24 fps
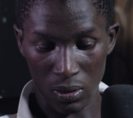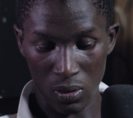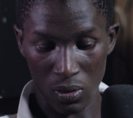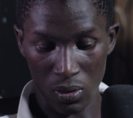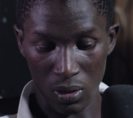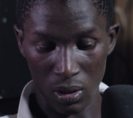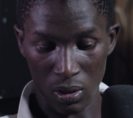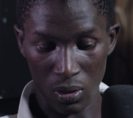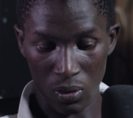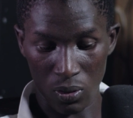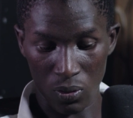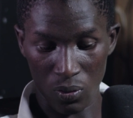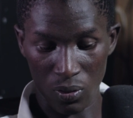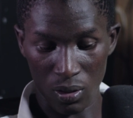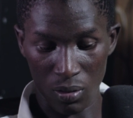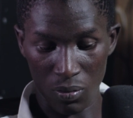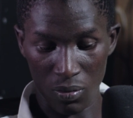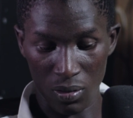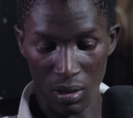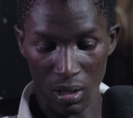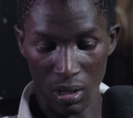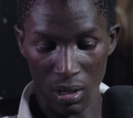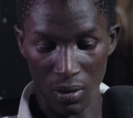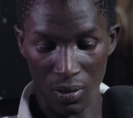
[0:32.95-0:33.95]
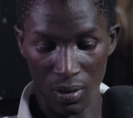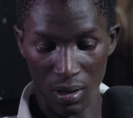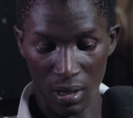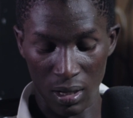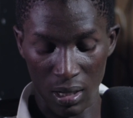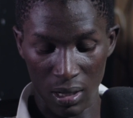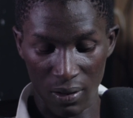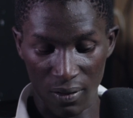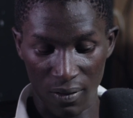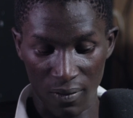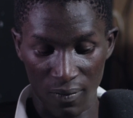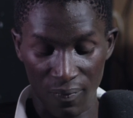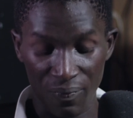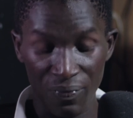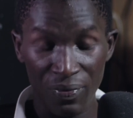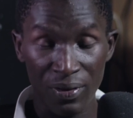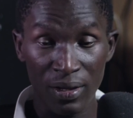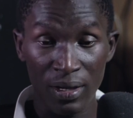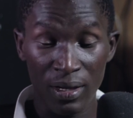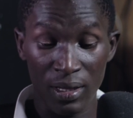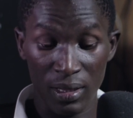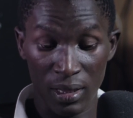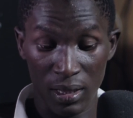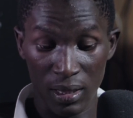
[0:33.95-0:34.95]
go along with me the
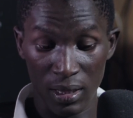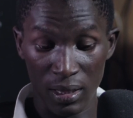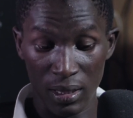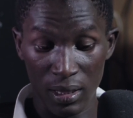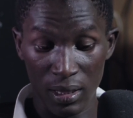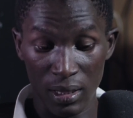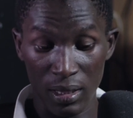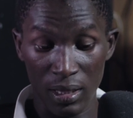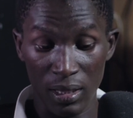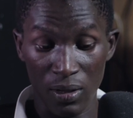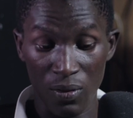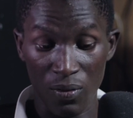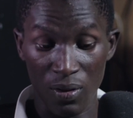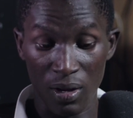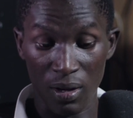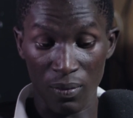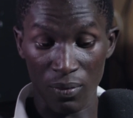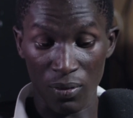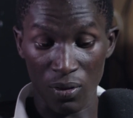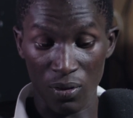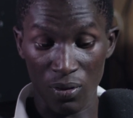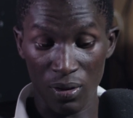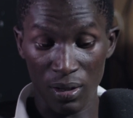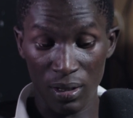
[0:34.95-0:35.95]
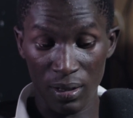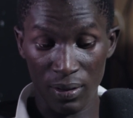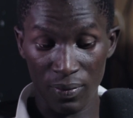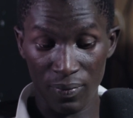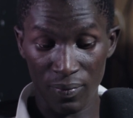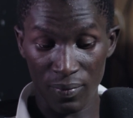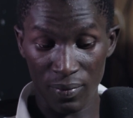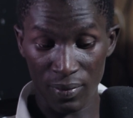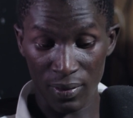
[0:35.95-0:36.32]
way I'm doing.